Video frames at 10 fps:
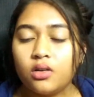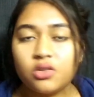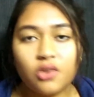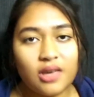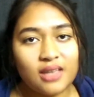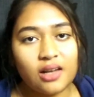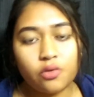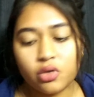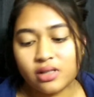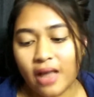So yes,
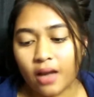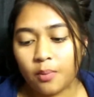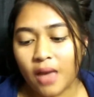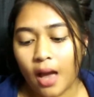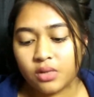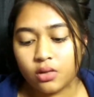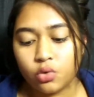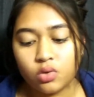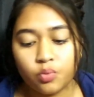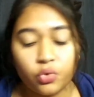that was Lakme
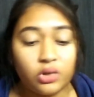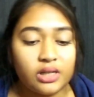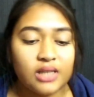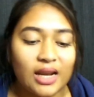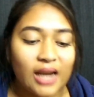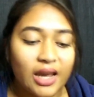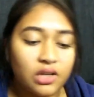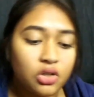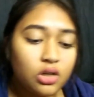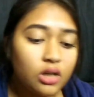Absolute Moonlit
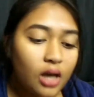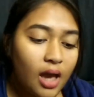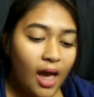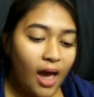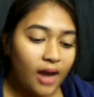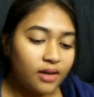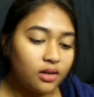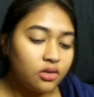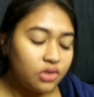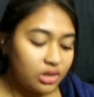Highlighter, and
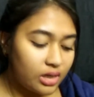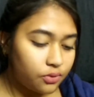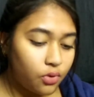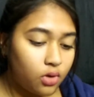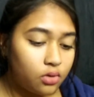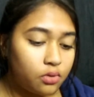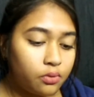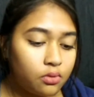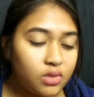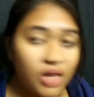it retails for
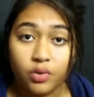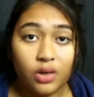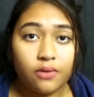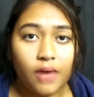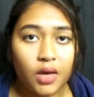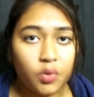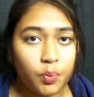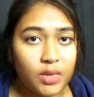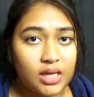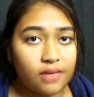725
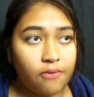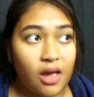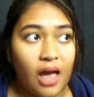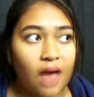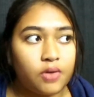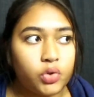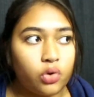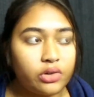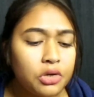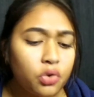rupees if I haven't
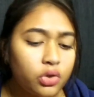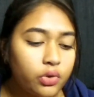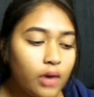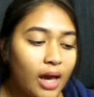already told you